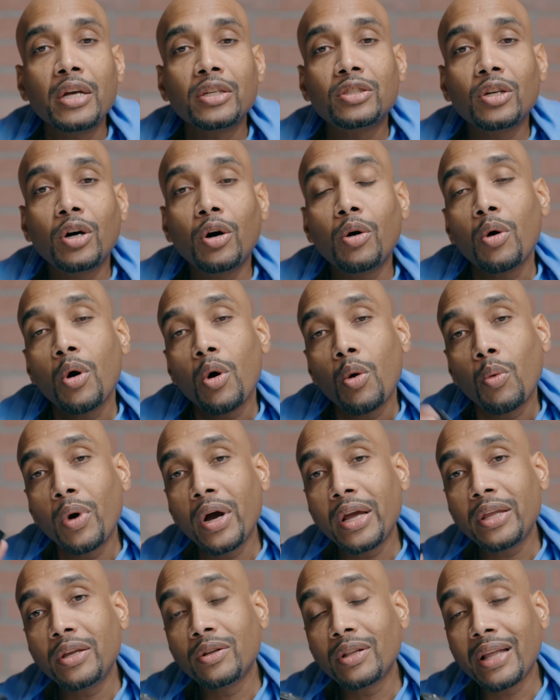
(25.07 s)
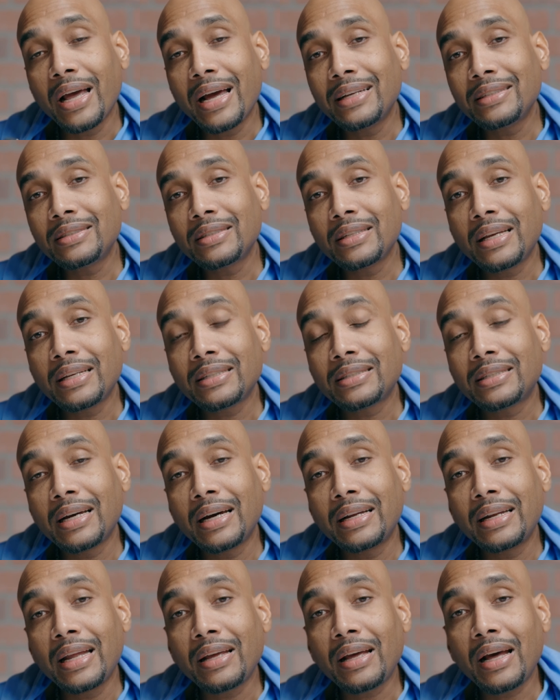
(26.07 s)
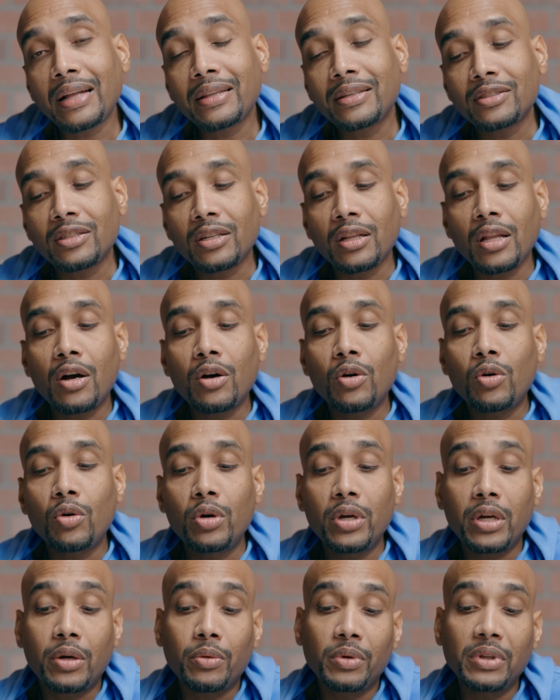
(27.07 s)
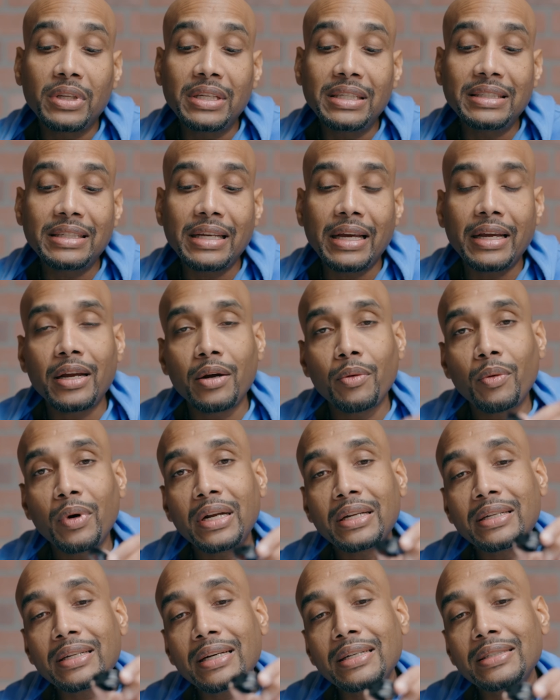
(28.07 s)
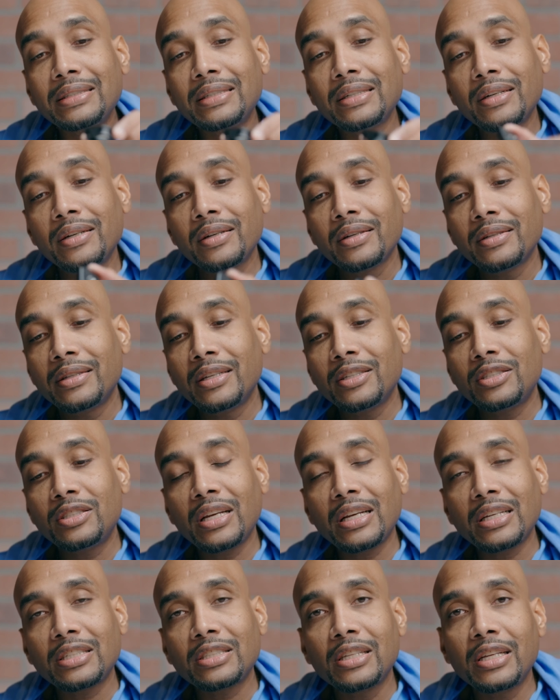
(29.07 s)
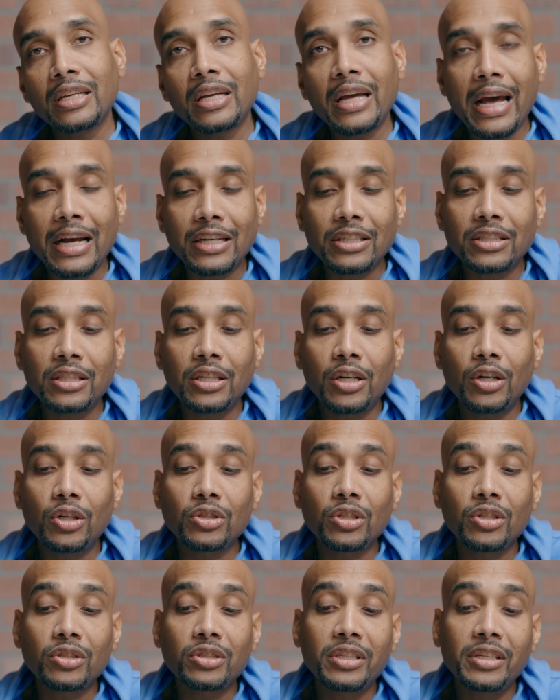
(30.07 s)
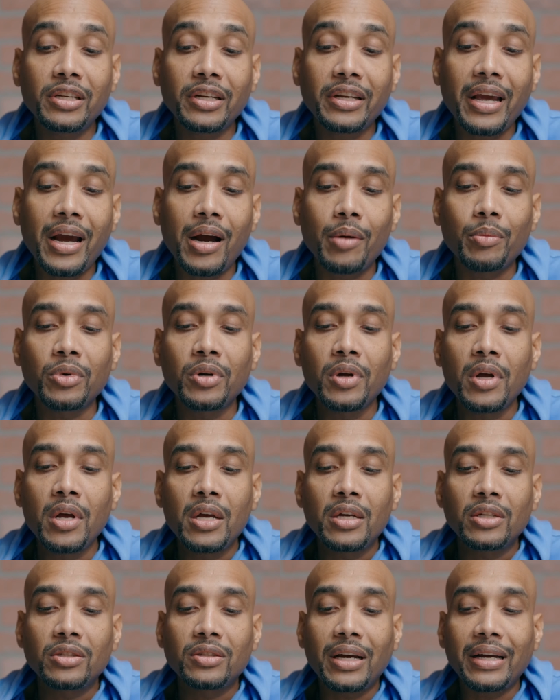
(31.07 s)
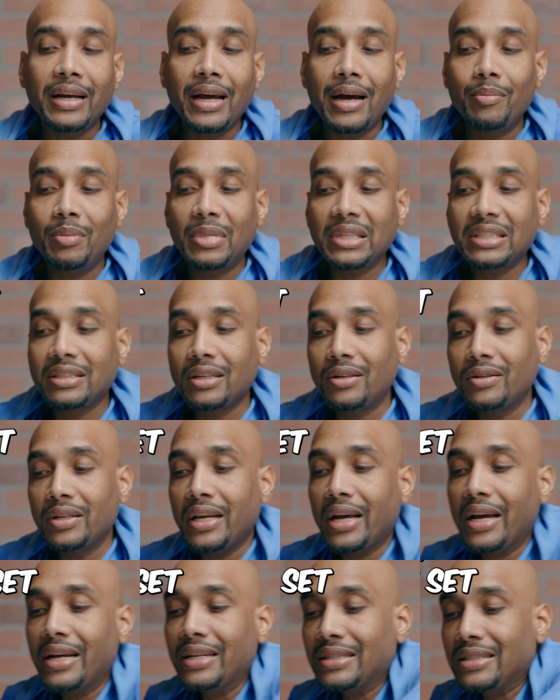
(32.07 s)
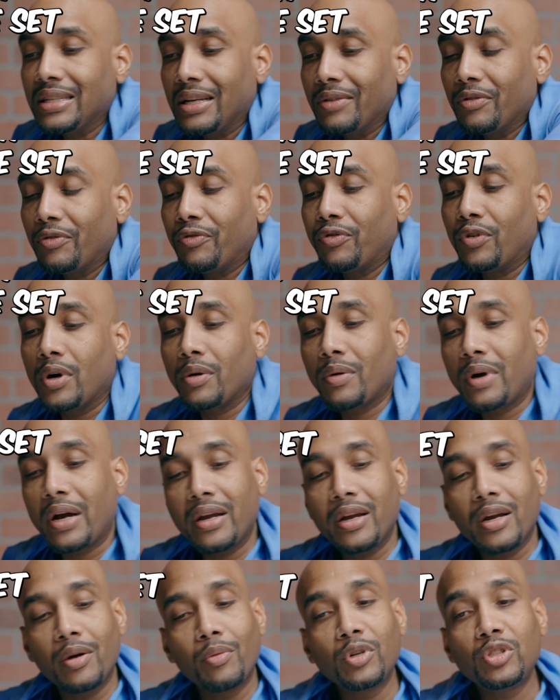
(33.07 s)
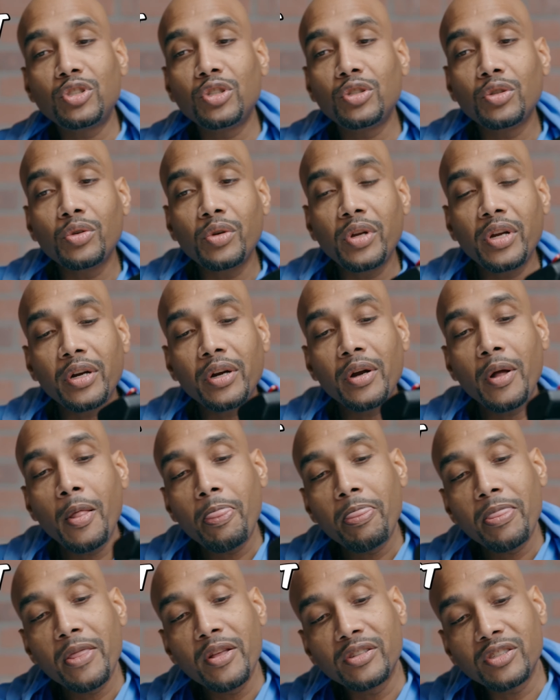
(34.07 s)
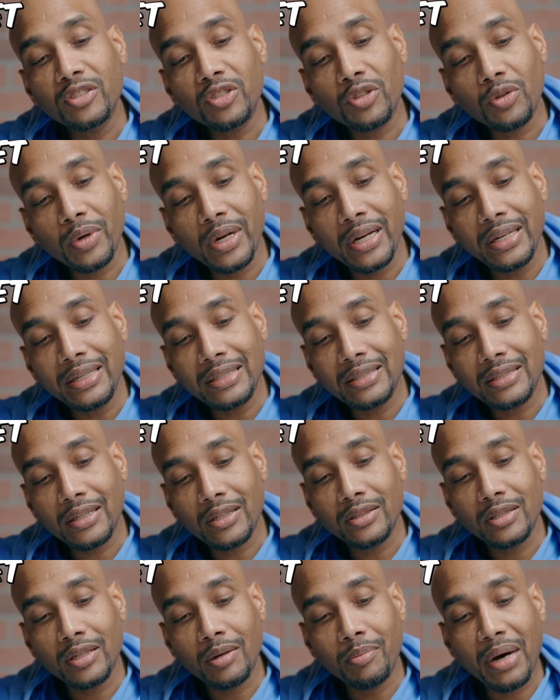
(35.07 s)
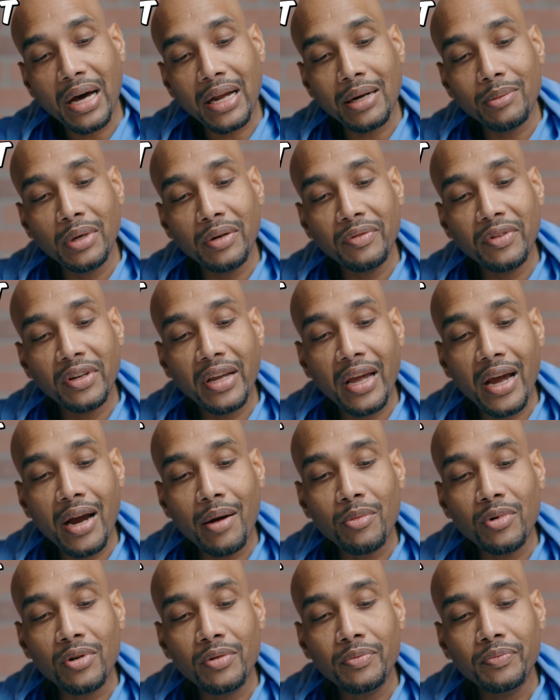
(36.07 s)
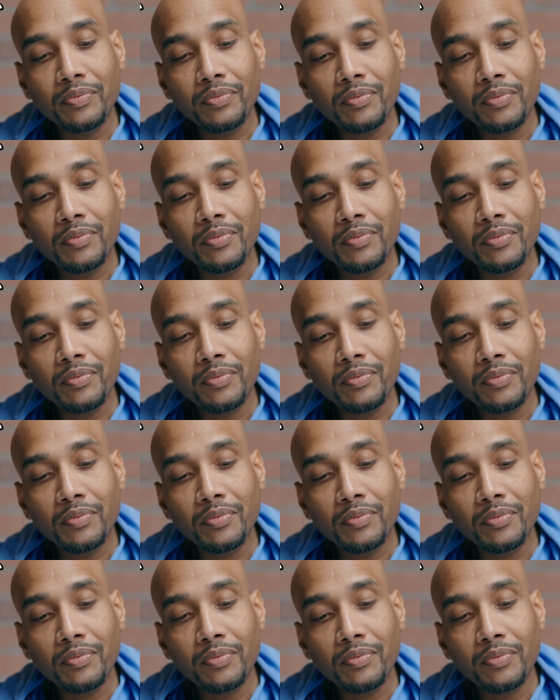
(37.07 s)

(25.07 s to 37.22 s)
so what Ulanzi has done, they got this quick release set here. What it does here, this actually actually goes onto your camera. So I got my Sony a7 IV right here. And what you do here, you just thread this onto the bottom of your camera.